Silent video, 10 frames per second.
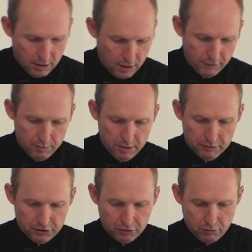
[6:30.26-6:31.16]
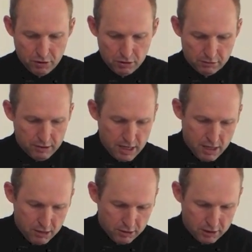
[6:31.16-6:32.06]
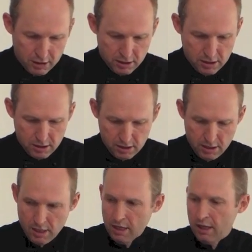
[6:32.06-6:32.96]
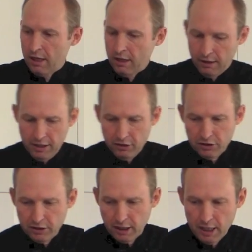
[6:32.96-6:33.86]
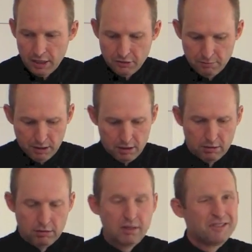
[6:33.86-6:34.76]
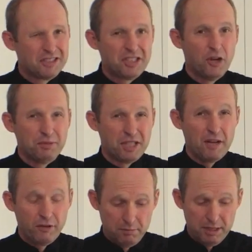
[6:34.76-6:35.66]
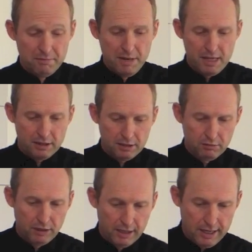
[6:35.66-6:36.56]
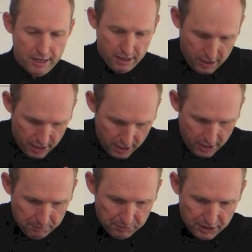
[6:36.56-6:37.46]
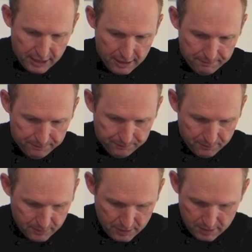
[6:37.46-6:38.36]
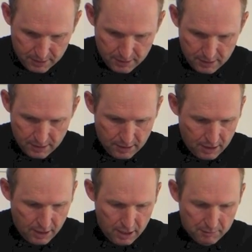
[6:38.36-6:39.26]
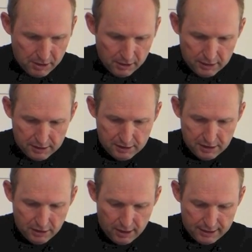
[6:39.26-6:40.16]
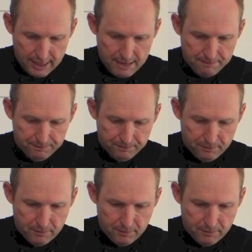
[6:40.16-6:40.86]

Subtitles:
Give it a bit of a swirl around. Then using the larger bowl, just helps save on a bit of mess, we're going to empty it out. And we're going to let it sit like that